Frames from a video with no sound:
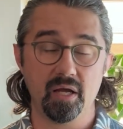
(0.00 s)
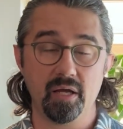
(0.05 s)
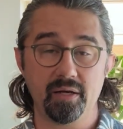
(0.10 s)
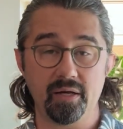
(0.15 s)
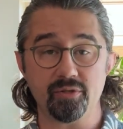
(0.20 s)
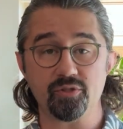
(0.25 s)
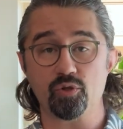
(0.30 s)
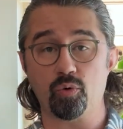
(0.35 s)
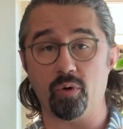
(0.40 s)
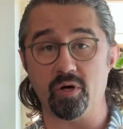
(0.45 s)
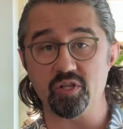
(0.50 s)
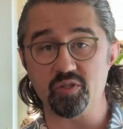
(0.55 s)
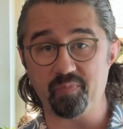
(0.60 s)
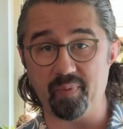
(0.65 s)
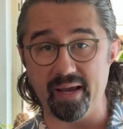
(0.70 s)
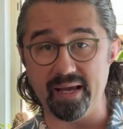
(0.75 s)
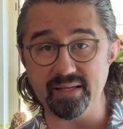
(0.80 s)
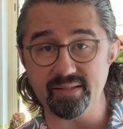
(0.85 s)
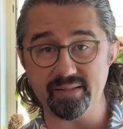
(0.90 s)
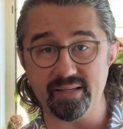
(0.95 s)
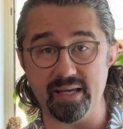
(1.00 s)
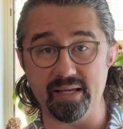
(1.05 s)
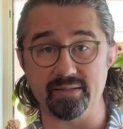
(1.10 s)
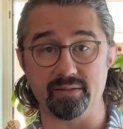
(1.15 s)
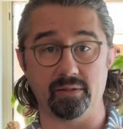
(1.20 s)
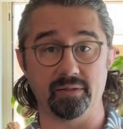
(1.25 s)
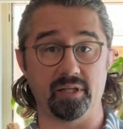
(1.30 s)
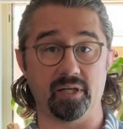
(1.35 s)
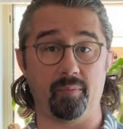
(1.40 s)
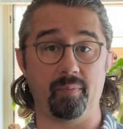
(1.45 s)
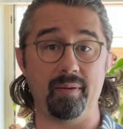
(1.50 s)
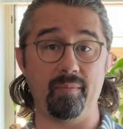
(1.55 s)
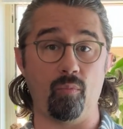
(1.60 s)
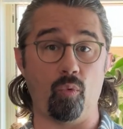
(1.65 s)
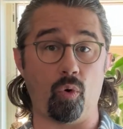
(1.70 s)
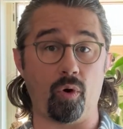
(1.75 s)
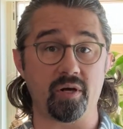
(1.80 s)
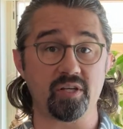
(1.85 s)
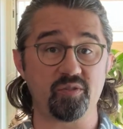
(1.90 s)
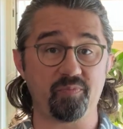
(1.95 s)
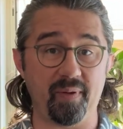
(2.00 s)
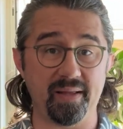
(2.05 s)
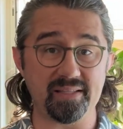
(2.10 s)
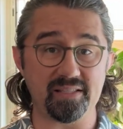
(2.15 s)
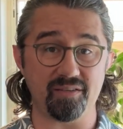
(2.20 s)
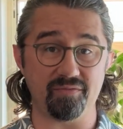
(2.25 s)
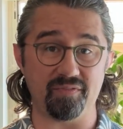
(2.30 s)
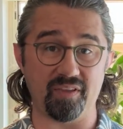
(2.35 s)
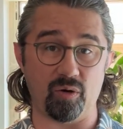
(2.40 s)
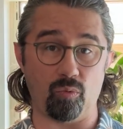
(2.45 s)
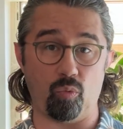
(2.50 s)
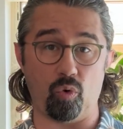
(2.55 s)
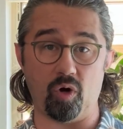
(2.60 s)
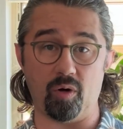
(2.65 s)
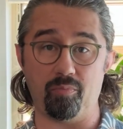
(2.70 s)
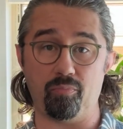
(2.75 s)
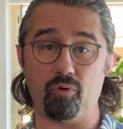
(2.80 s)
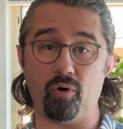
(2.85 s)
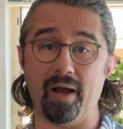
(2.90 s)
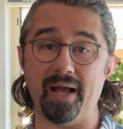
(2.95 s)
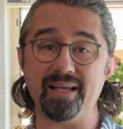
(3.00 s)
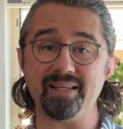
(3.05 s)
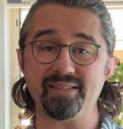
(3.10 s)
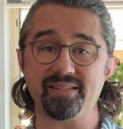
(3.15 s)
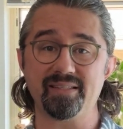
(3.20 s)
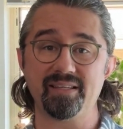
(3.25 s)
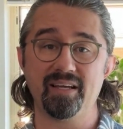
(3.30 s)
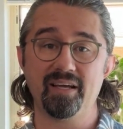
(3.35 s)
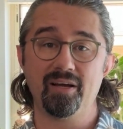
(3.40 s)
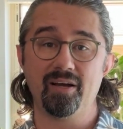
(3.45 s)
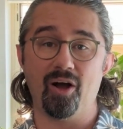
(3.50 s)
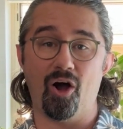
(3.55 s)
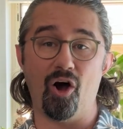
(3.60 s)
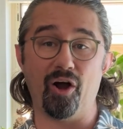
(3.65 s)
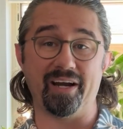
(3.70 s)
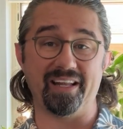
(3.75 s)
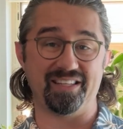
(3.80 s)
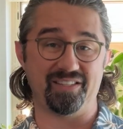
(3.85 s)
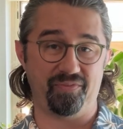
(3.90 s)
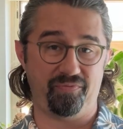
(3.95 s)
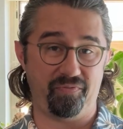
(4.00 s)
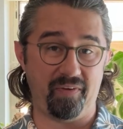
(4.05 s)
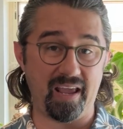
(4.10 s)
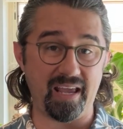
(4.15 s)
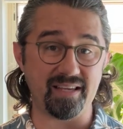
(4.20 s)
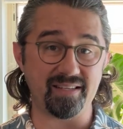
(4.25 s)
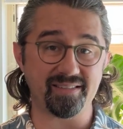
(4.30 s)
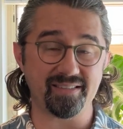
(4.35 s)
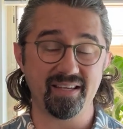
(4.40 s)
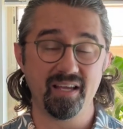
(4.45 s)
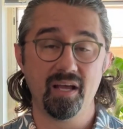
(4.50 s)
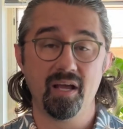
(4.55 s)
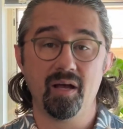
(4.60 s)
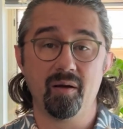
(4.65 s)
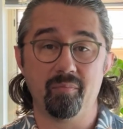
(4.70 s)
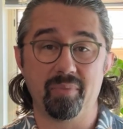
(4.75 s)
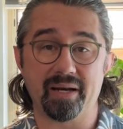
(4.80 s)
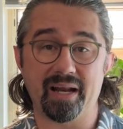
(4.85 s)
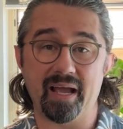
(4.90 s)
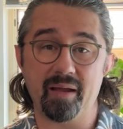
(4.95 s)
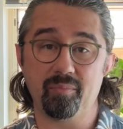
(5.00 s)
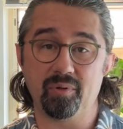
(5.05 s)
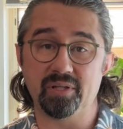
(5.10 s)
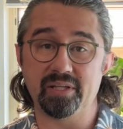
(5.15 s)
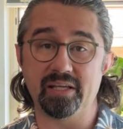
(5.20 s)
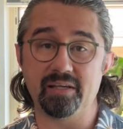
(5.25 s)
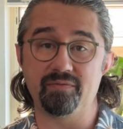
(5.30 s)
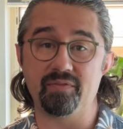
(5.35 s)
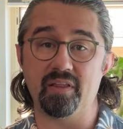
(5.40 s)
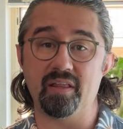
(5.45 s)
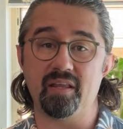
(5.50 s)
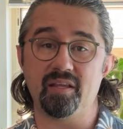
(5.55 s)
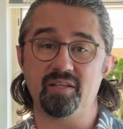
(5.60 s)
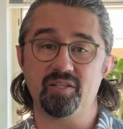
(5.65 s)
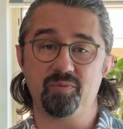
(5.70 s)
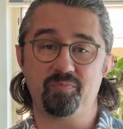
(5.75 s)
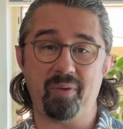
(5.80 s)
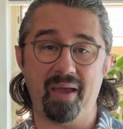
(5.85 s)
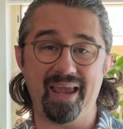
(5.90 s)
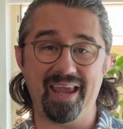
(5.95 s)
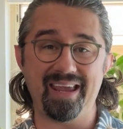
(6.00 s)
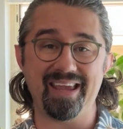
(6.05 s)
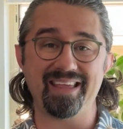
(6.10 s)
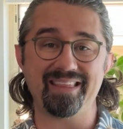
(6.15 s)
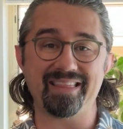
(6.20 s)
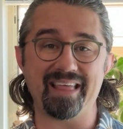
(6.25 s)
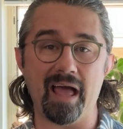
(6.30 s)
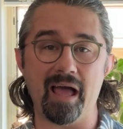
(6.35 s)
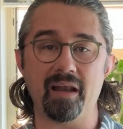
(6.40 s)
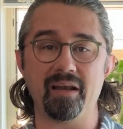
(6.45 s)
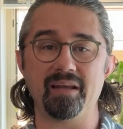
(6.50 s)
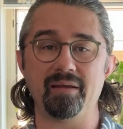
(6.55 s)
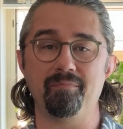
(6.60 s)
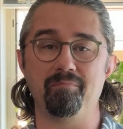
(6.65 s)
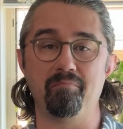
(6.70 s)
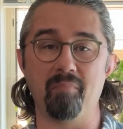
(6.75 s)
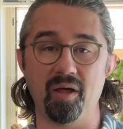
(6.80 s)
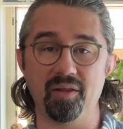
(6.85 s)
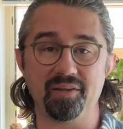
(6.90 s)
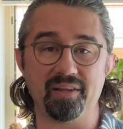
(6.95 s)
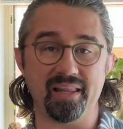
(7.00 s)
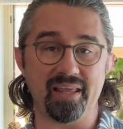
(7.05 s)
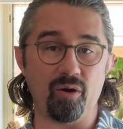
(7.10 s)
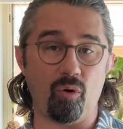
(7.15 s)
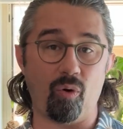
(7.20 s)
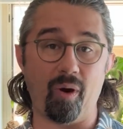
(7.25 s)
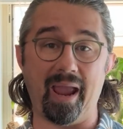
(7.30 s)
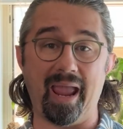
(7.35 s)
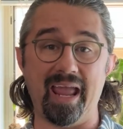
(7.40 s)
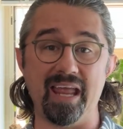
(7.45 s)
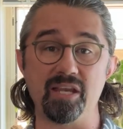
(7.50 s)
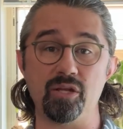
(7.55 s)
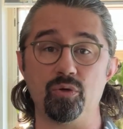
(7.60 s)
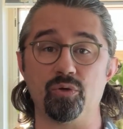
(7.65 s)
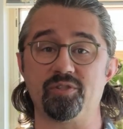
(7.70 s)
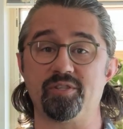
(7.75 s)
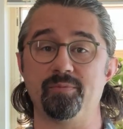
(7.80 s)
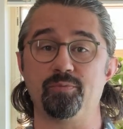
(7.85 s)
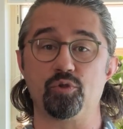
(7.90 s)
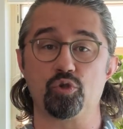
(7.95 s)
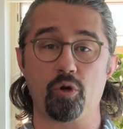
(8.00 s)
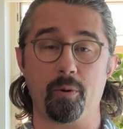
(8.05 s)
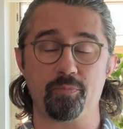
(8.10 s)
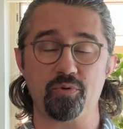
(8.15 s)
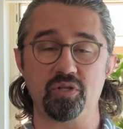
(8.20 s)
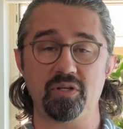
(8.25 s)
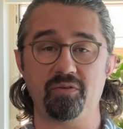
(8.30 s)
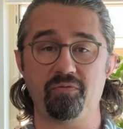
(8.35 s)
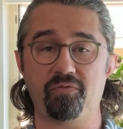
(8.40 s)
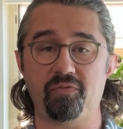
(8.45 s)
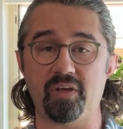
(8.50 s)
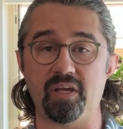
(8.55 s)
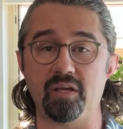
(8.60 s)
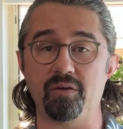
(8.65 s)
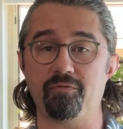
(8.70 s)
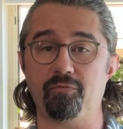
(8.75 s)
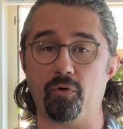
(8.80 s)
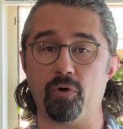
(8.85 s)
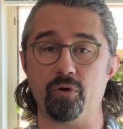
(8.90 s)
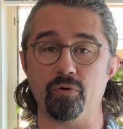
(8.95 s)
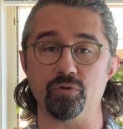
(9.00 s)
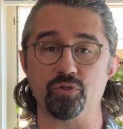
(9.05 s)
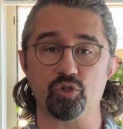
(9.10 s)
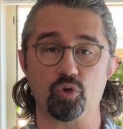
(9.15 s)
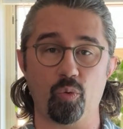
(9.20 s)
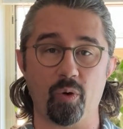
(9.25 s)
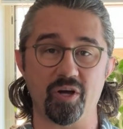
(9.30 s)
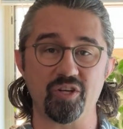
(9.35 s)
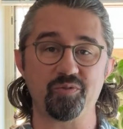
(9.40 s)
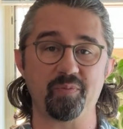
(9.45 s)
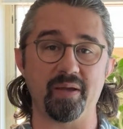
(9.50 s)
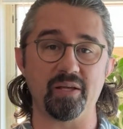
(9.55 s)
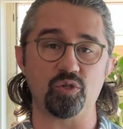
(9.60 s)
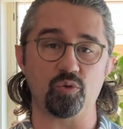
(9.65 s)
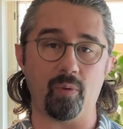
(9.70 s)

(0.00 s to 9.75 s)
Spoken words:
Now, Squarespace is a little bit more expensive than WordPress on its face, but I believe that paying that monthly or annual subscription fee for your Squarespace